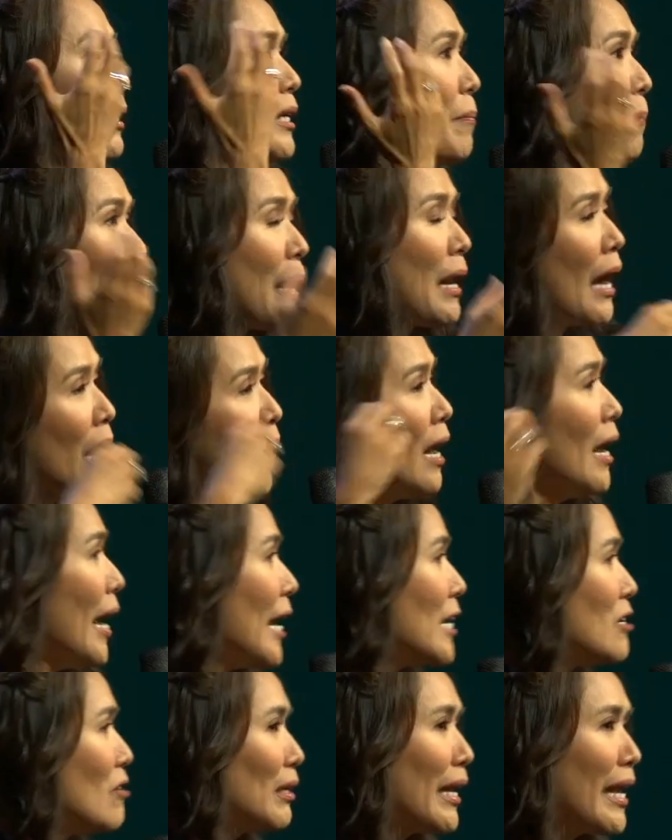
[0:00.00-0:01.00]
hindi pala,
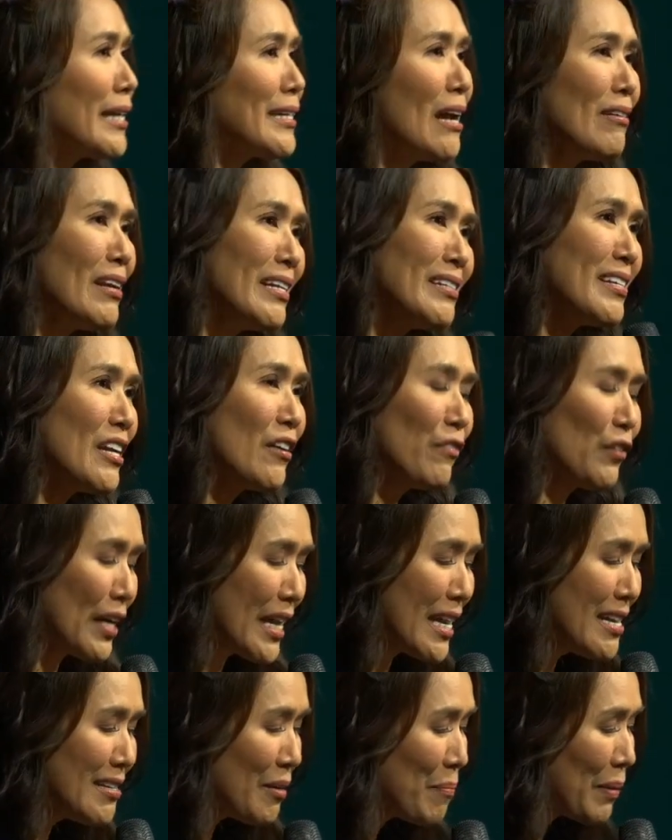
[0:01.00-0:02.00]
and you lay down. It's never
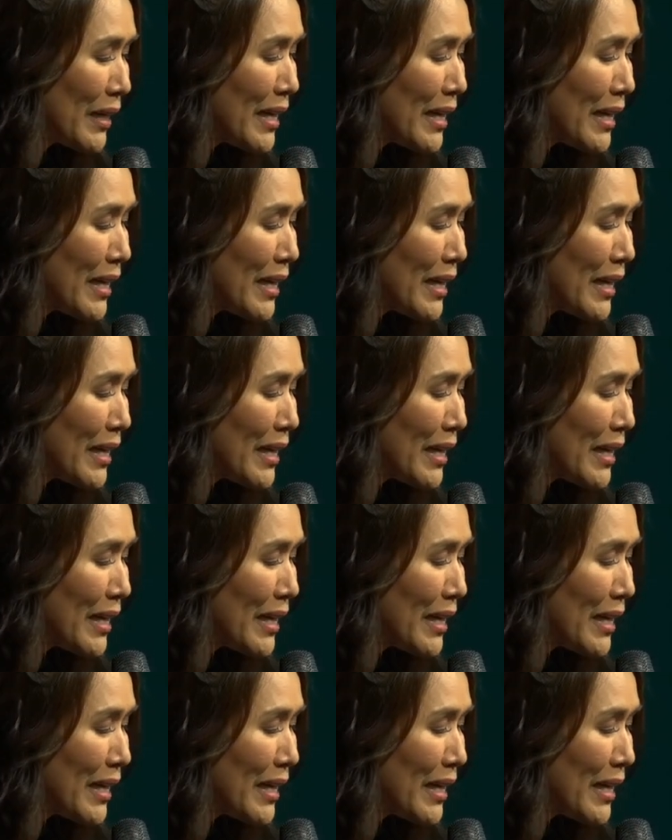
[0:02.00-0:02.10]
easy.